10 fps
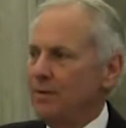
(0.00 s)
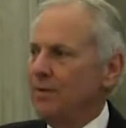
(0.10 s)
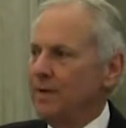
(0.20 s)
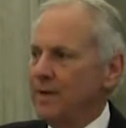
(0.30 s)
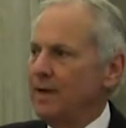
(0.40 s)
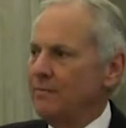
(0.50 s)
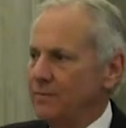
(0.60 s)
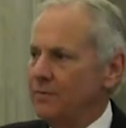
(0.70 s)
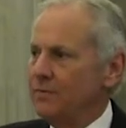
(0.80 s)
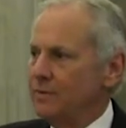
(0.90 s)
point in our
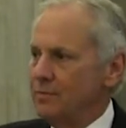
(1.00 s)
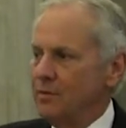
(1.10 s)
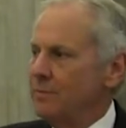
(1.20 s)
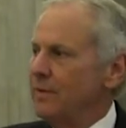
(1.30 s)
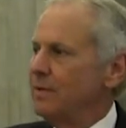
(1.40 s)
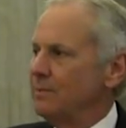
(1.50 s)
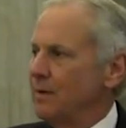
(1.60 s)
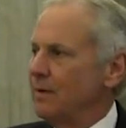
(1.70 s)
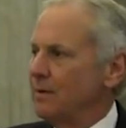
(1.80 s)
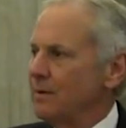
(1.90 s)
future, it won't be
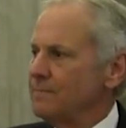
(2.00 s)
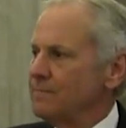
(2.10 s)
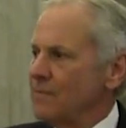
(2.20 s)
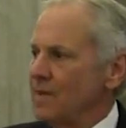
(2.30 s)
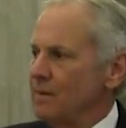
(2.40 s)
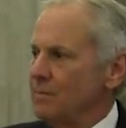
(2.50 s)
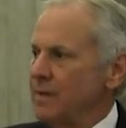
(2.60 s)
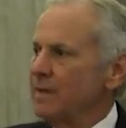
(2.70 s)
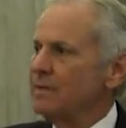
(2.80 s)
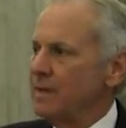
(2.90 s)
tomorrow, but
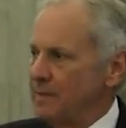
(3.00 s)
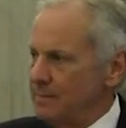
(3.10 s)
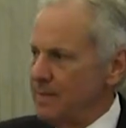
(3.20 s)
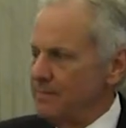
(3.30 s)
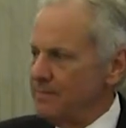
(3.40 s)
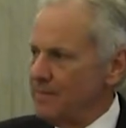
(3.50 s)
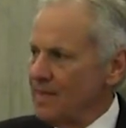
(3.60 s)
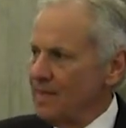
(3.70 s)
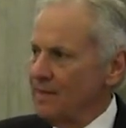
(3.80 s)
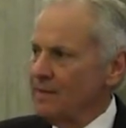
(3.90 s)
it's coming.
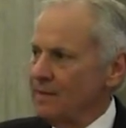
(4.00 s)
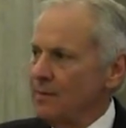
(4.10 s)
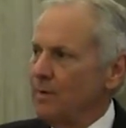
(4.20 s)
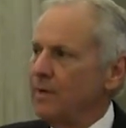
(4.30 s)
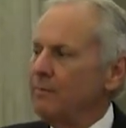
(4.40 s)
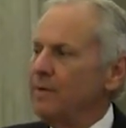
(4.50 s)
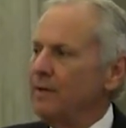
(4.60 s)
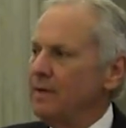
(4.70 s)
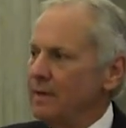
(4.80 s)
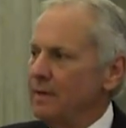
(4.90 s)
There will be
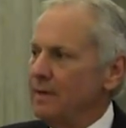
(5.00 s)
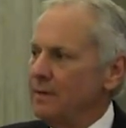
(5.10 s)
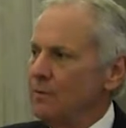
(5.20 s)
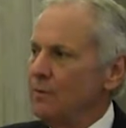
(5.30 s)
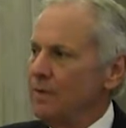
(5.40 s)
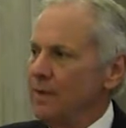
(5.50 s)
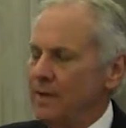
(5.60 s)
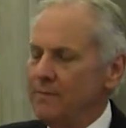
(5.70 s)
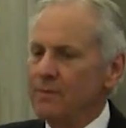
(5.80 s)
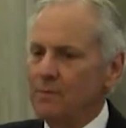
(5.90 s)
a day when
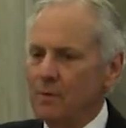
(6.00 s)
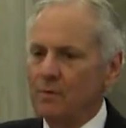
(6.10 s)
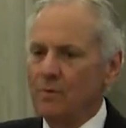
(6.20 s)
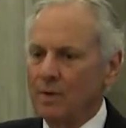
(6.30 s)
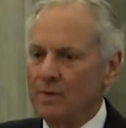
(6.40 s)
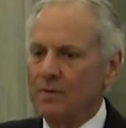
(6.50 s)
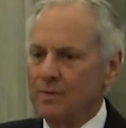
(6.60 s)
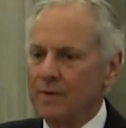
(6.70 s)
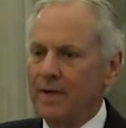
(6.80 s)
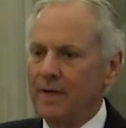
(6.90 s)
everyone will
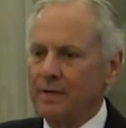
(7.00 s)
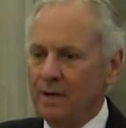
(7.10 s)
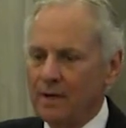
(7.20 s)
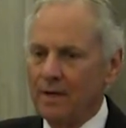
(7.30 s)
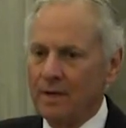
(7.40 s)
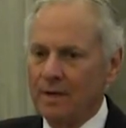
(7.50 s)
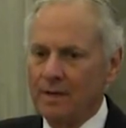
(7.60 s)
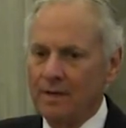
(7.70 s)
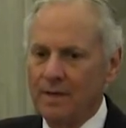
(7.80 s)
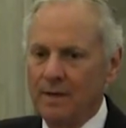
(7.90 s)
understand clearly
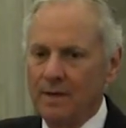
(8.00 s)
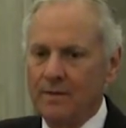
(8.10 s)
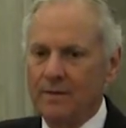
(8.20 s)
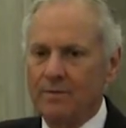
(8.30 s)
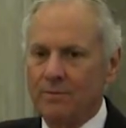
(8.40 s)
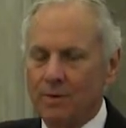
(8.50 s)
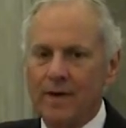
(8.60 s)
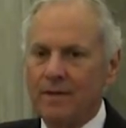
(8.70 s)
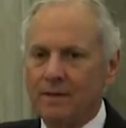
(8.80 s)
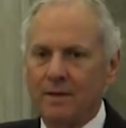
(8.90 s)
that the
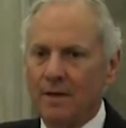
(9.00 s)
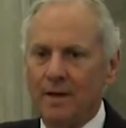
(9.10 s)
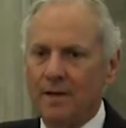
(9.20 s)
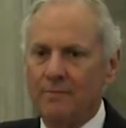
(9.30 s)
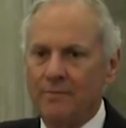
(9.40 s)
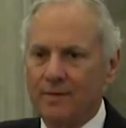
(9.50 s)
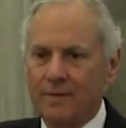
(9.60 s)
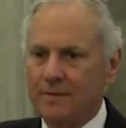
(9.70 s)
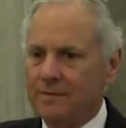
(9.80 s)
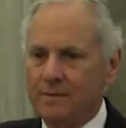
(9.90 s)
right to life
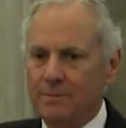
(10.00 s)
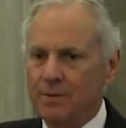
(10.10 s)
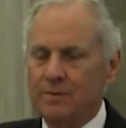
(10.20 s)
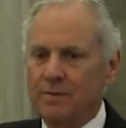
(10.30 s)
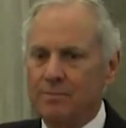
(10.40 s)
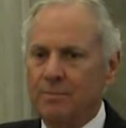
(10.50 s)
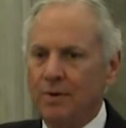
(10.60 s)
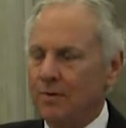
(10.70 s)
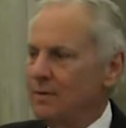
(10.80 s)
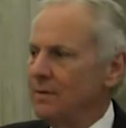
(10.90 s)
is the most
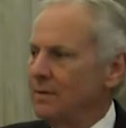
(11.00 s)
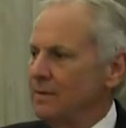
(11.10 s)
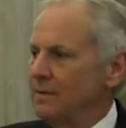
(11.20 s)
important